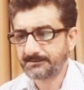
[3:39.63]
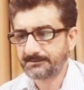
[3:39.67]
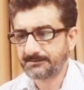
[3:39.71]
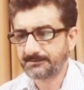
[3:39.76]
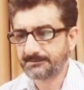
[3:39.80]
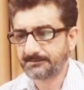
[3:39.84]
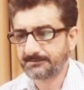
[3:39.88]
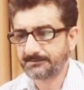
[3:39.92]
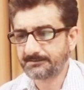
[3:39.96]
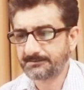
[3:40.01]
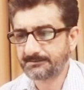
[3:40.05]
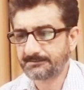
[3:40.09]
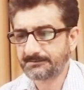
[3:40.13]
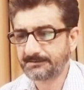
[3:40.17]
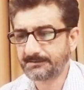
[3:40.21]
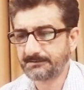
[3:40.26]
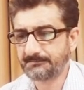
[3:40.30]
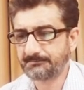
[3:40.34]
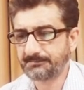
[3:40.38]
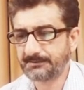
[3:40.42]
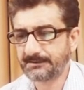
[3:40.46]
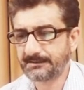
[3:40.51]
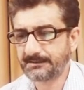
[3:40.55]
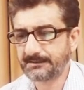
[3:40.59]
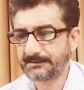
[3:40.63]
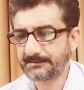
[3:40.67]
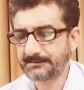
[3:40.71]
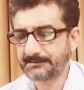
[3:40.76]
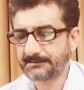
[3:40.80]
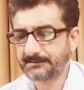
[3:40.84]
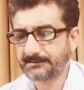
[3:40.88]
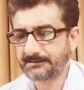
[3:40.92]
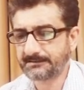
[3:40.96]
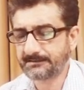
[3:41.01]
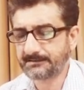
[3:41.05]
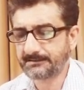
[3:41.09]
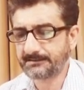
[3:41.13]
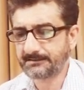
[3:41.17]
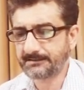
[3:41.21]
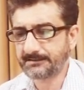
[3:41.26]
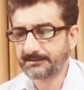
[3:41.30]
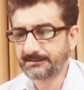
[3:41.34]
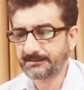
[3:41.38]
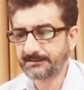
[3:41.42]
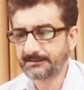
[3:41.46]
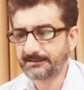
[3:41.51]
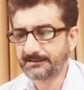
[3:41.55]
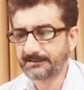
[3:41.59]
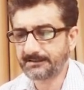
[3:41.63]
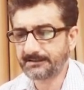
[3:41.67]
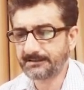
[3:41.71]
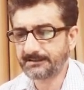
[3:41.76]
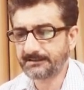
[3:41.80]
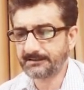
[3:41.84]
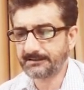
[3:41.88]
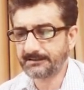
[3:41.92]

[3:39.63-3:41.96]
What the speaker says: So simply click here